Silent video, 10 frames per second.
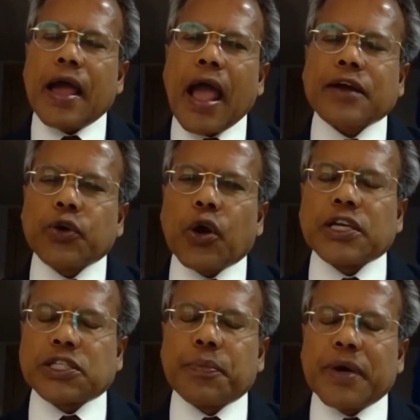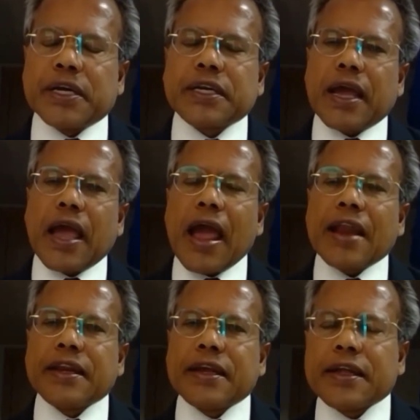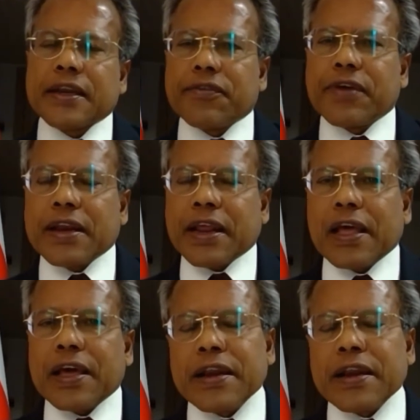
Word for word: acknowledgement and re re